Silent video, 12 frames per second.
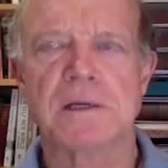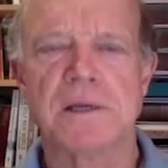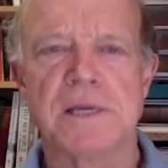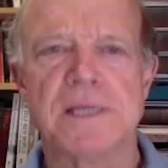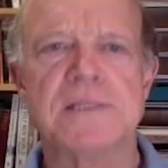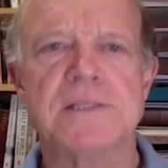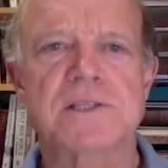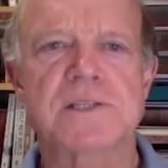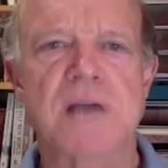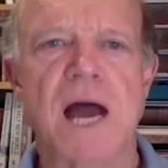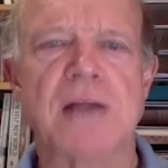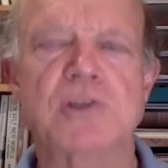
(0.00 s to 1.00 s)

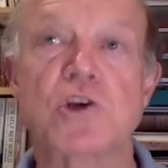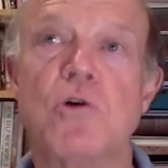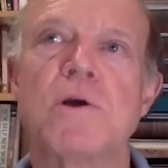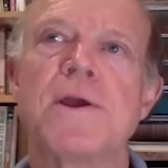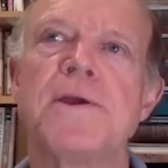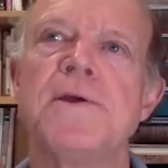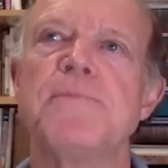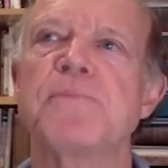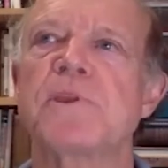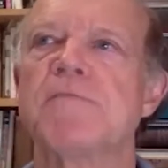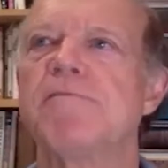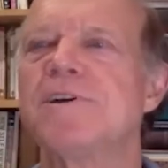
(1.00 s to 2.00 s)
inside. So,
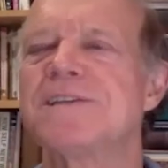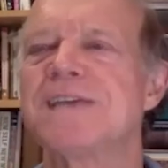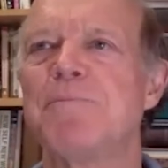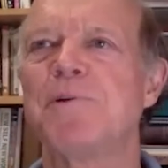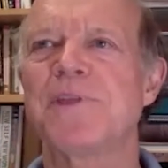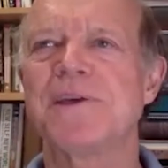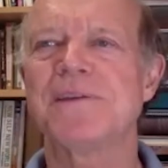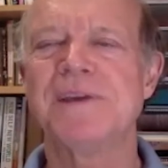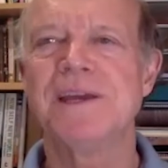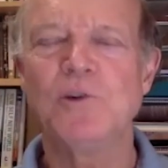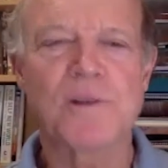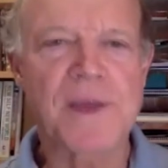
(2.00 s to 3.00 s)
for example,
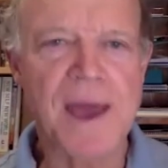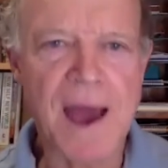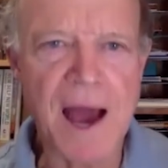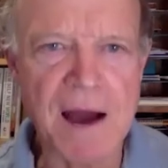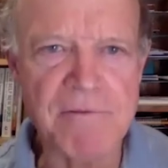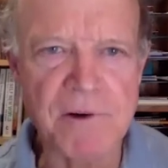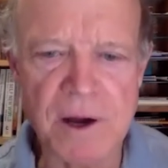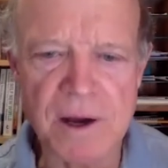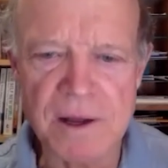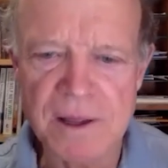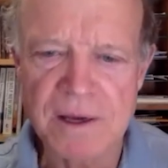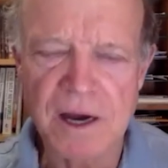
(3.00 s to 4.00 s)
they have
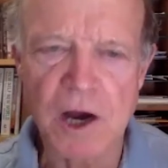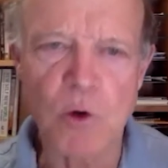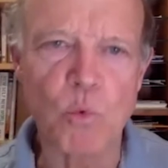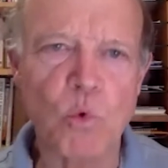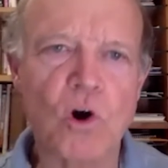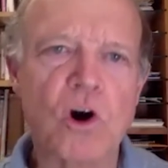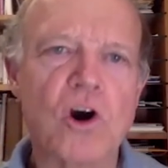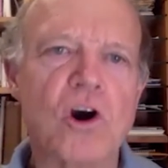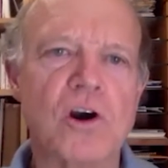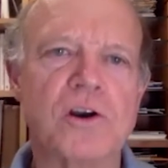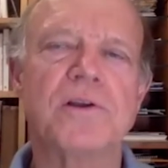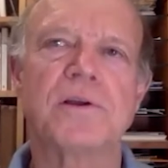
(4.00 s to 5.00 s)
a
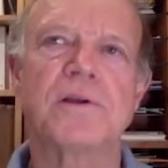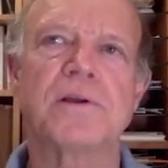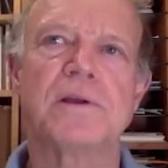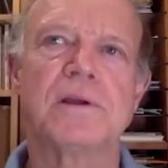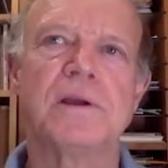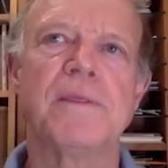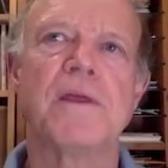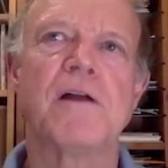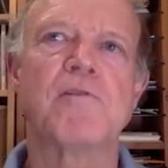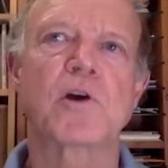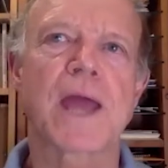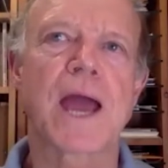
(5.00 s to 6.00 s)
word in their
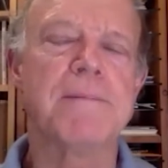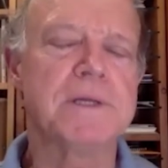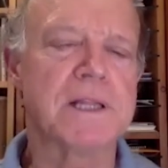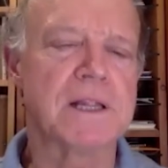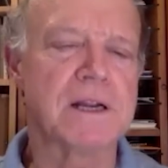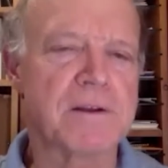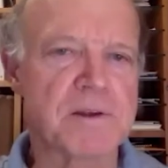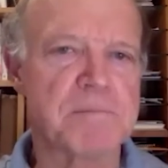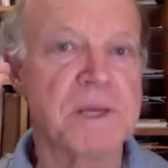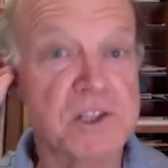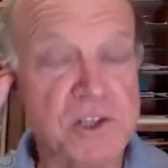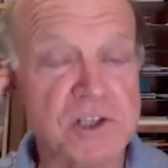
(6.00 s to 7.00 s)
vocabulary that
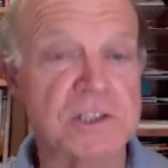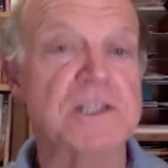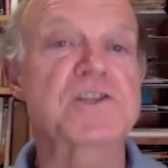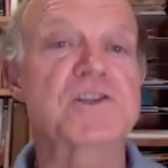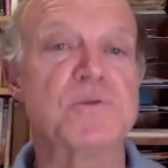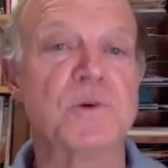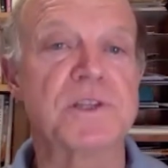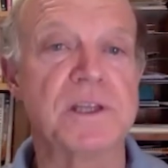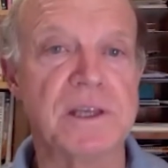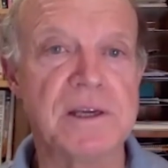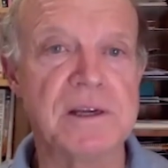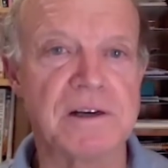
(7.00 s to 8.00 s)
means to listen with
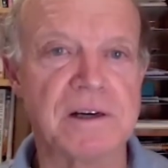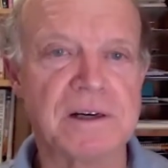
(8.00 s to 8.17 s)
the ear,